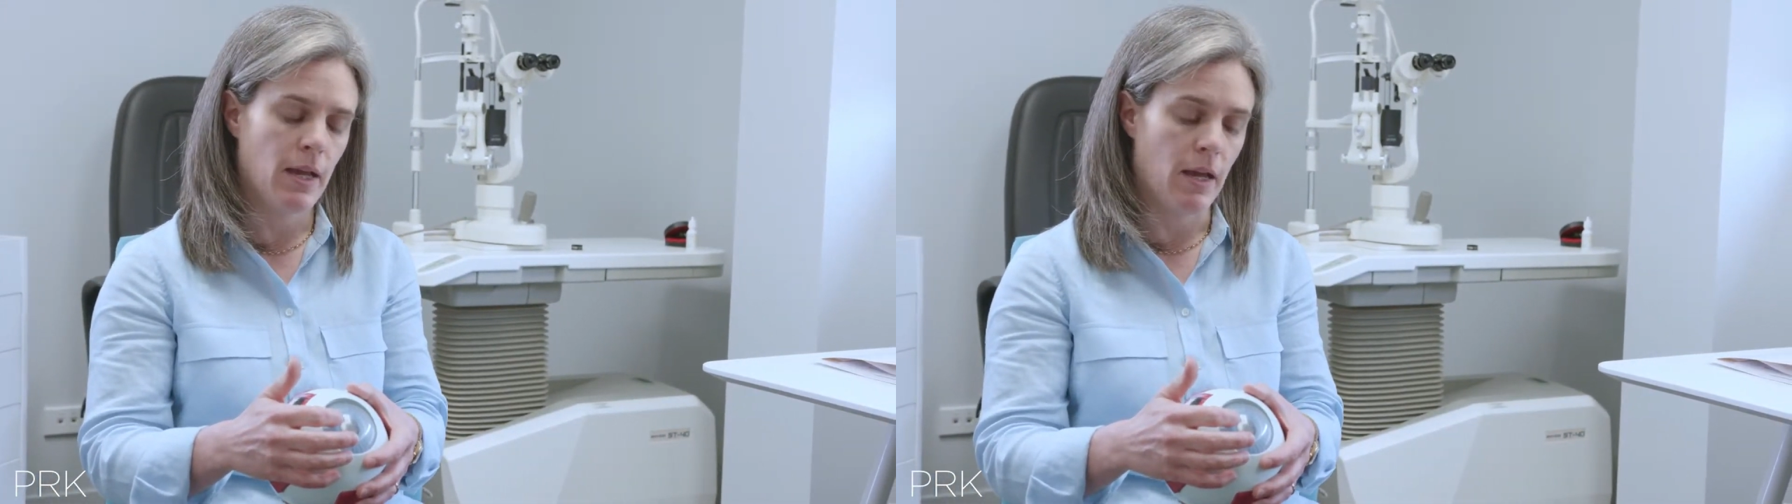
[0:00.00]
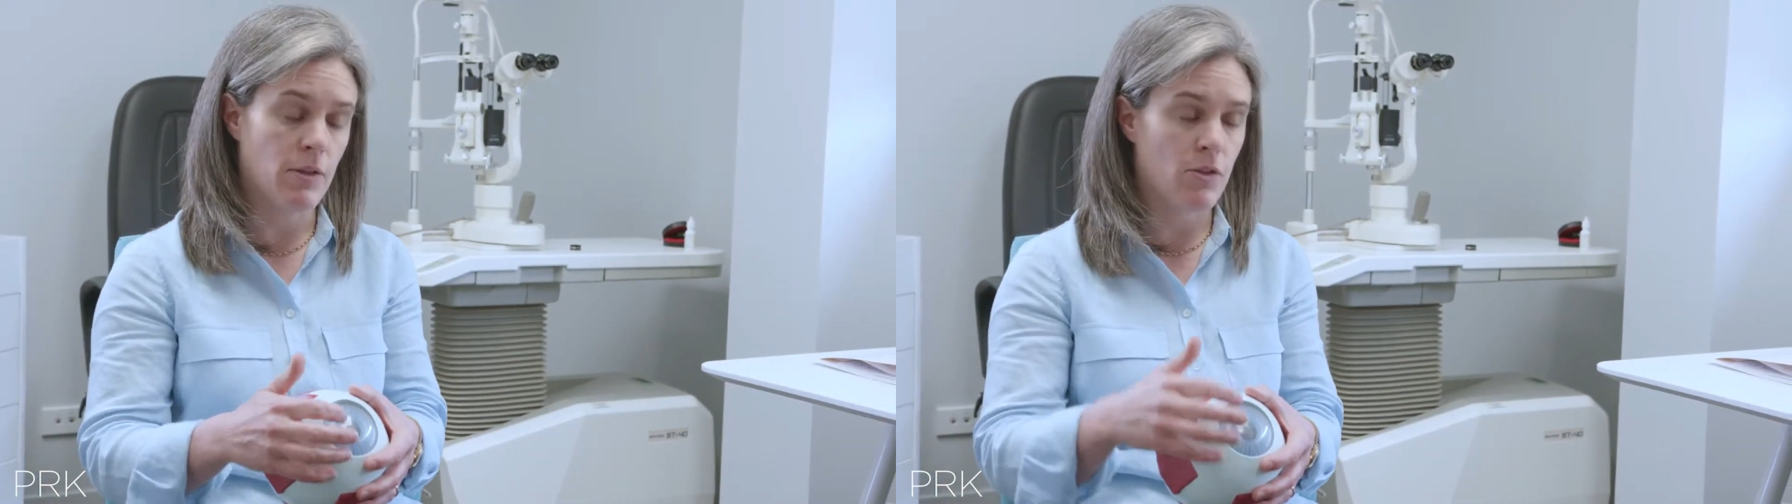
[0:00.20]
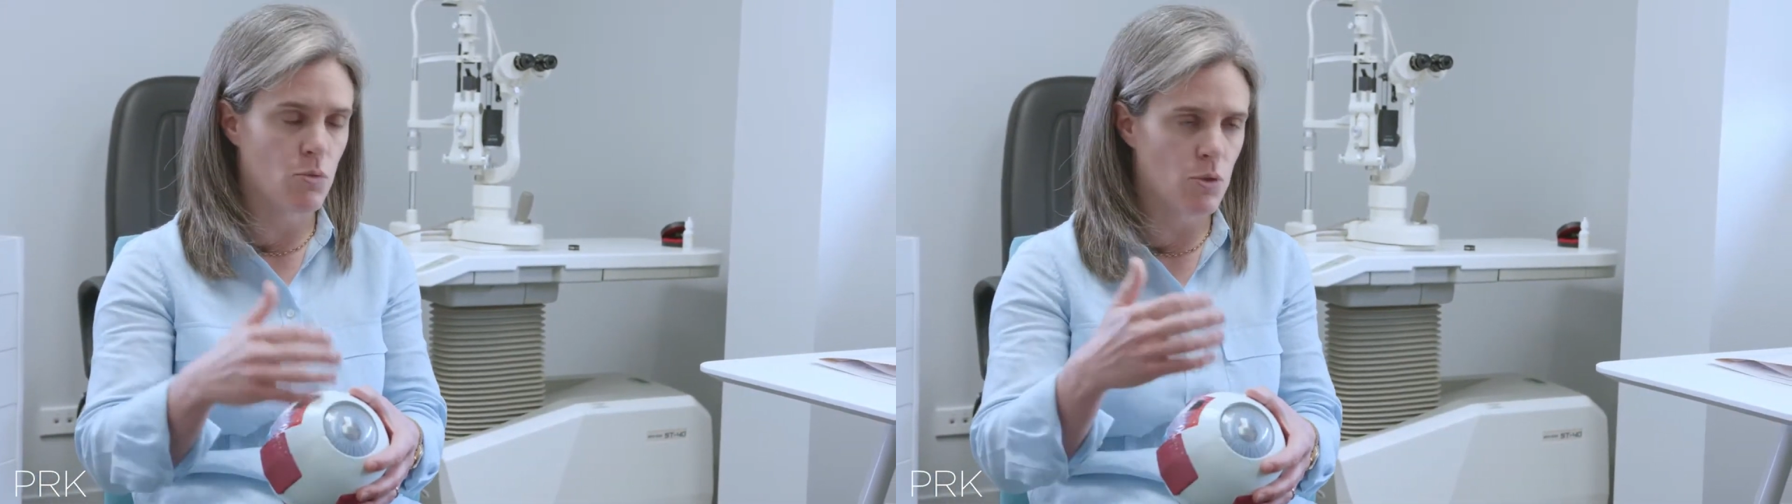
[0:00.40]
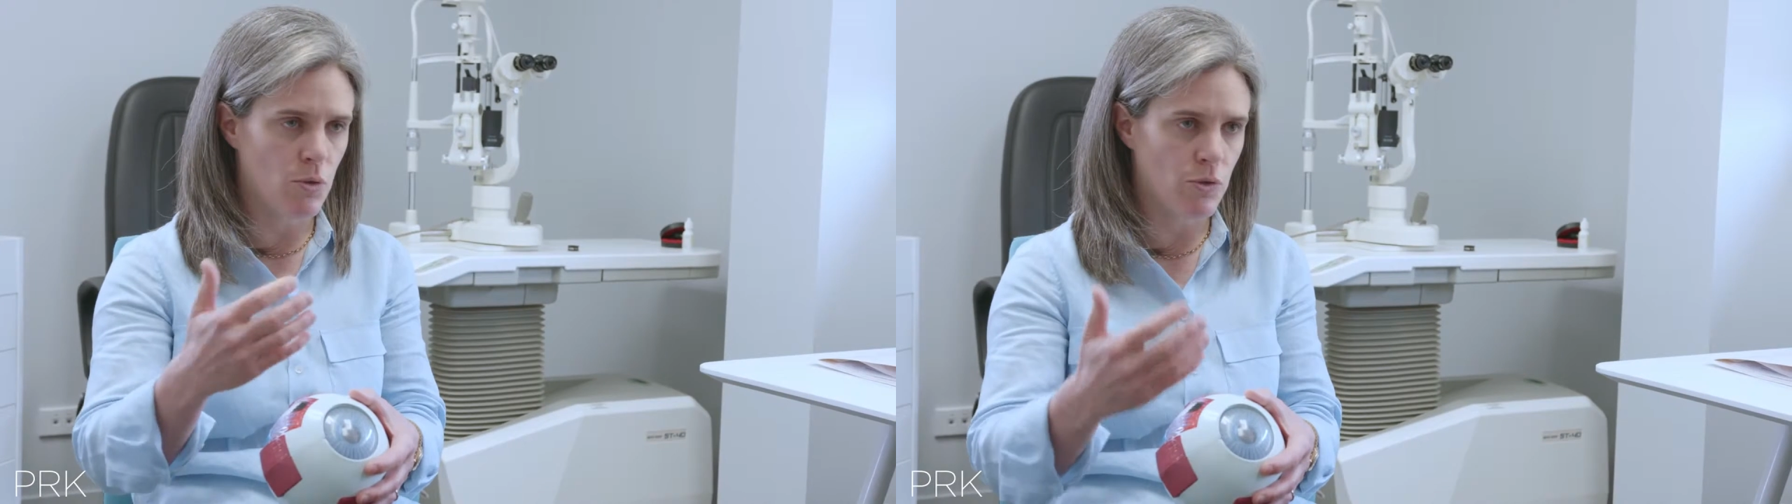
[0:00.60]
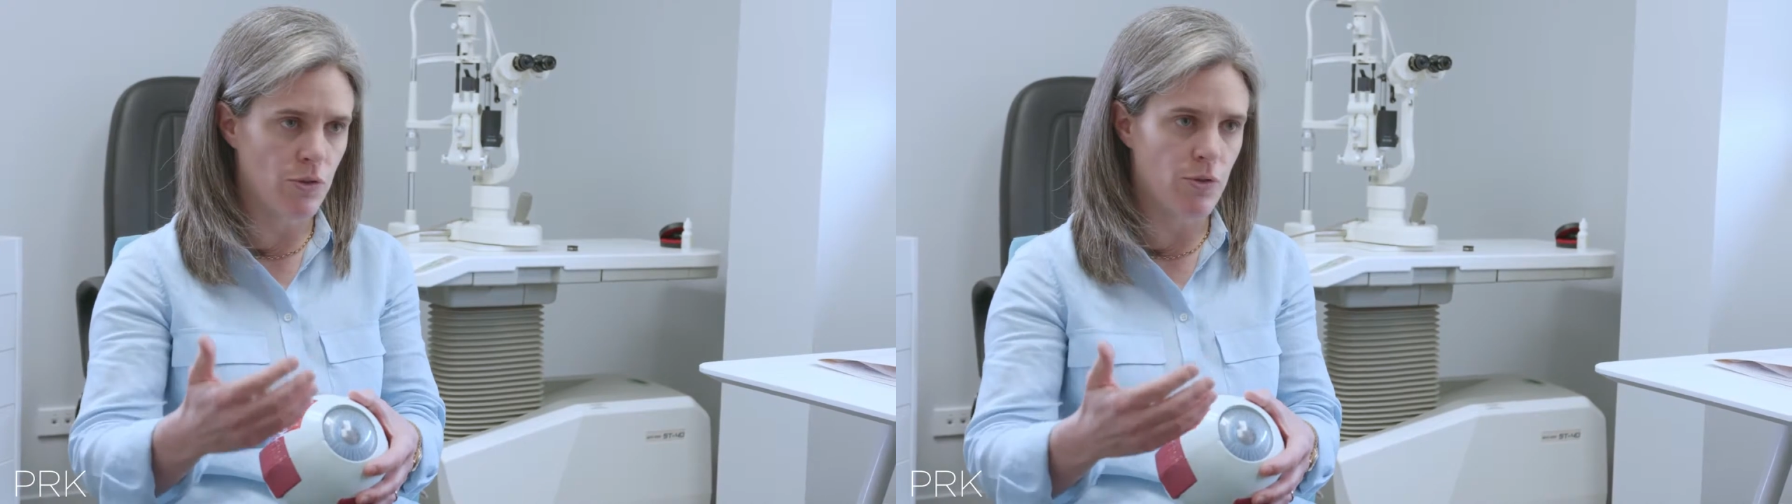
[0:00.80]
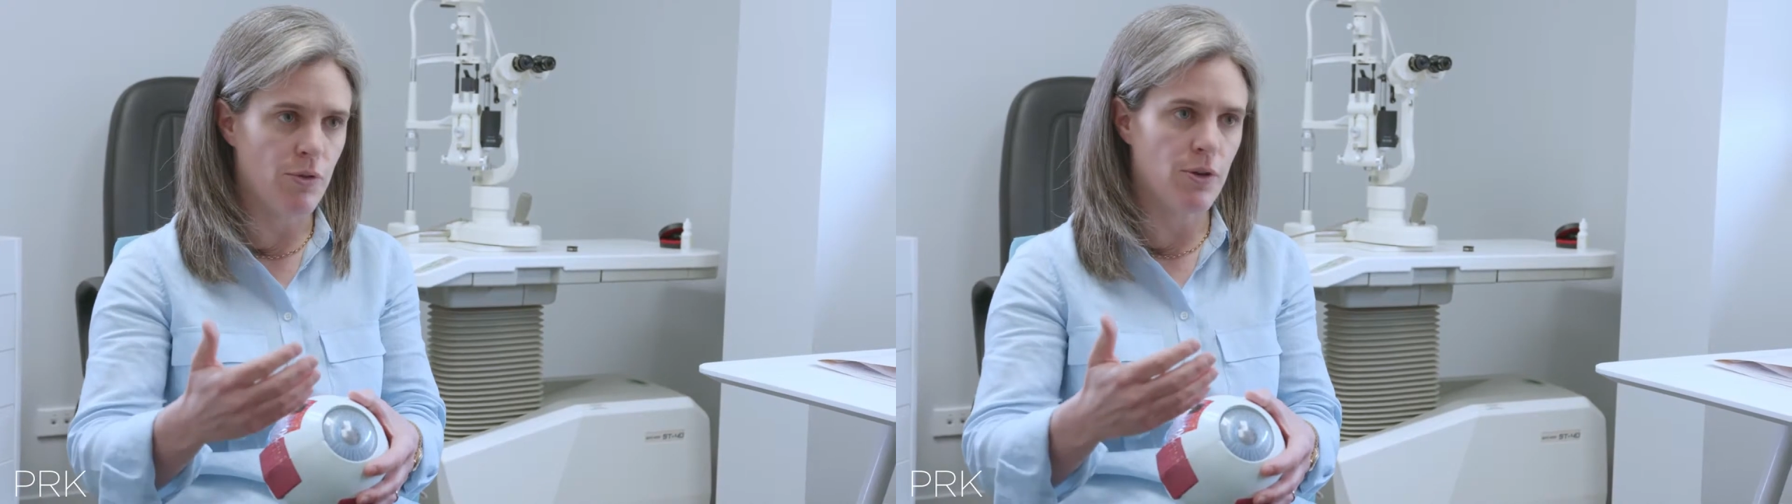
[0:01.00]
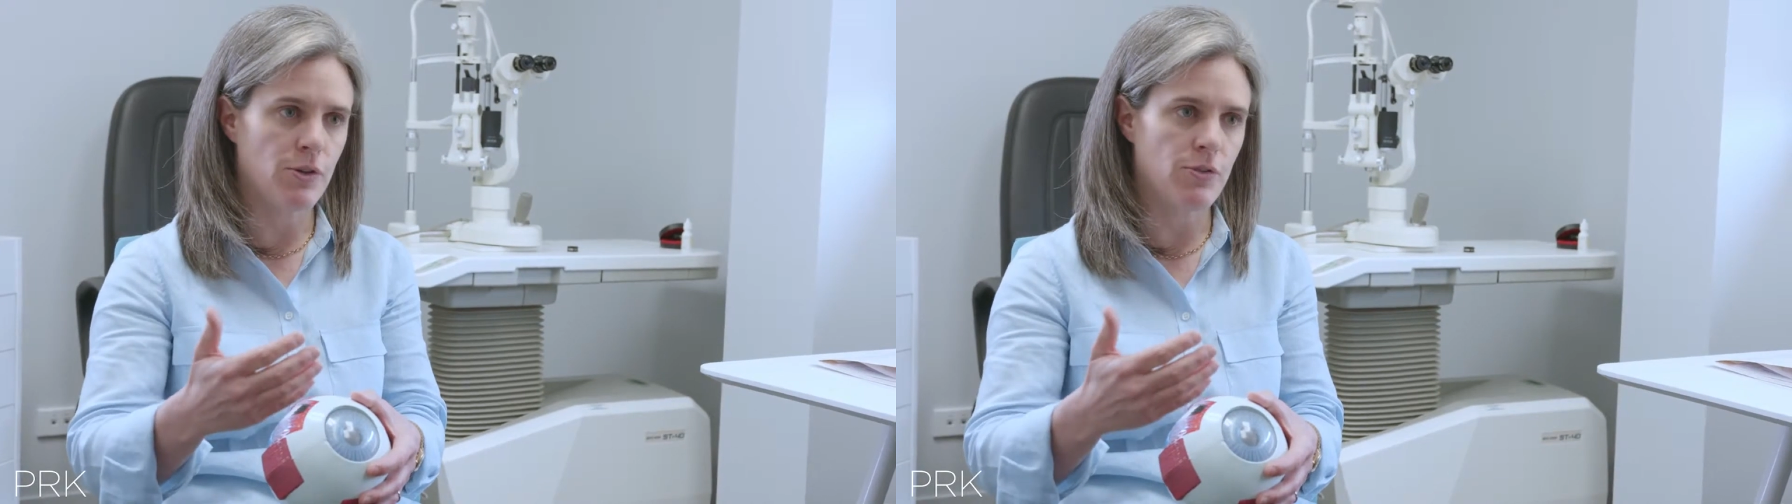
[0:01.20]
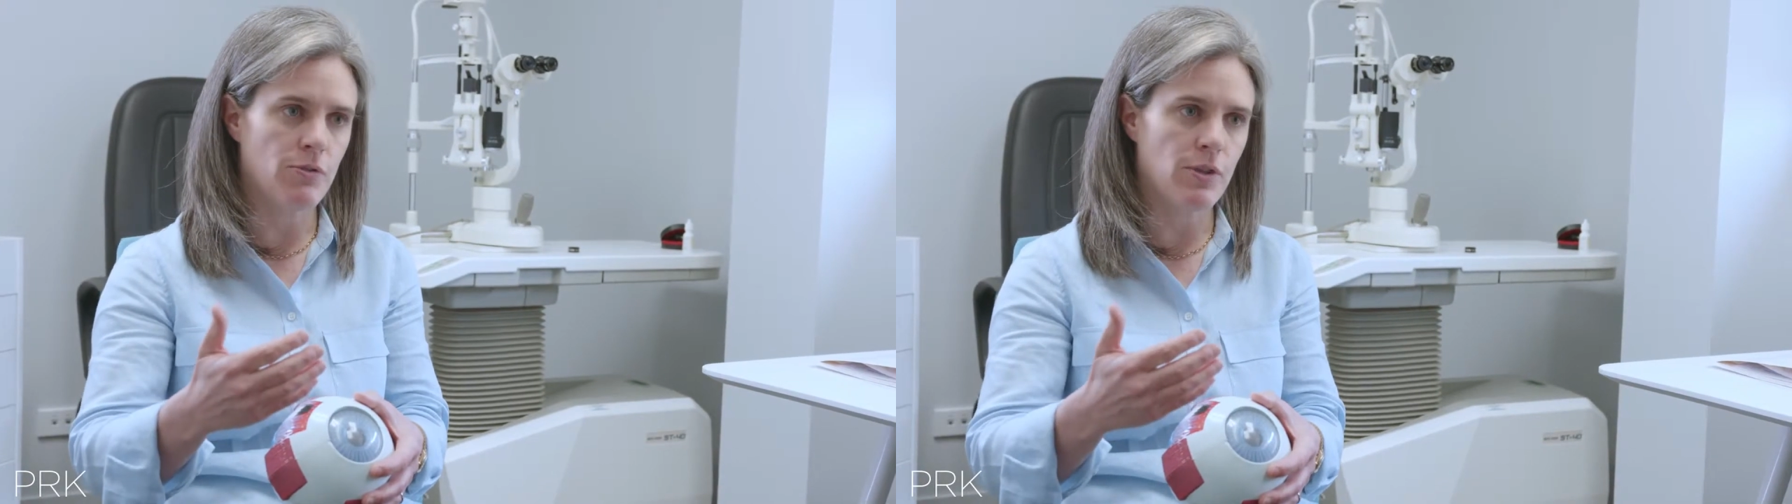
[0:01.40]
And that's what alters the
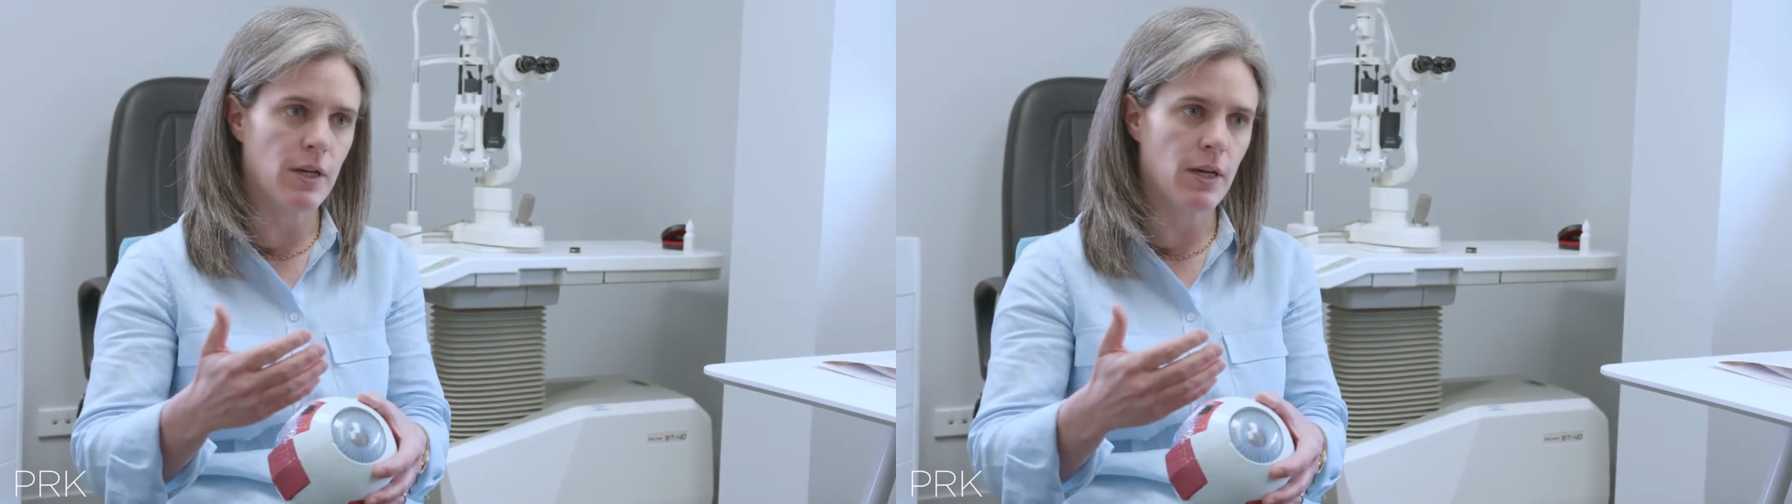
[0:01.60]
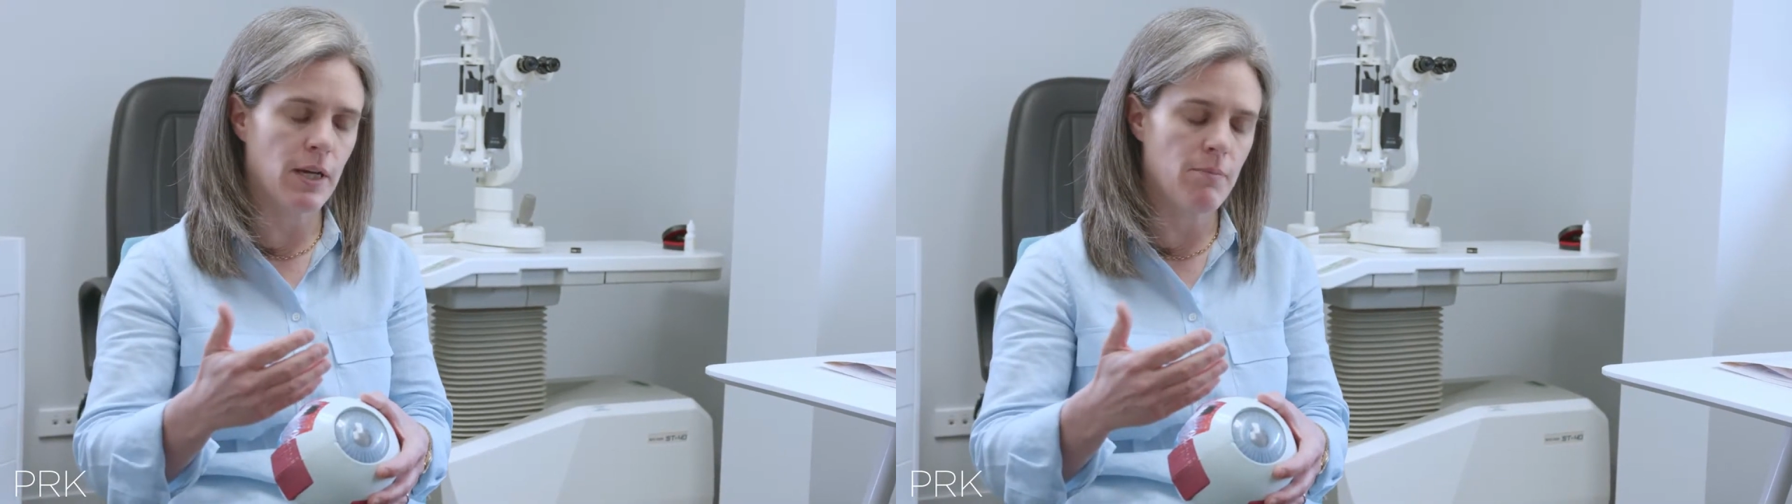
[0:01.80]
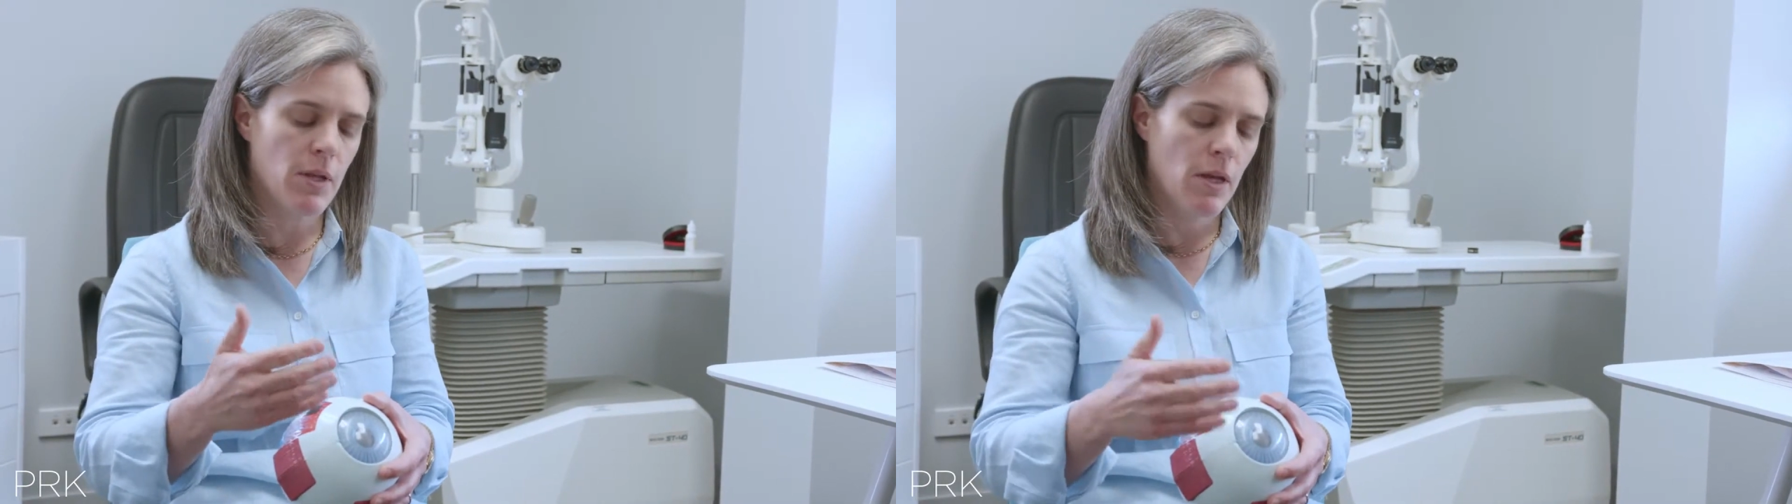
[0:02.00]
focus of the eye.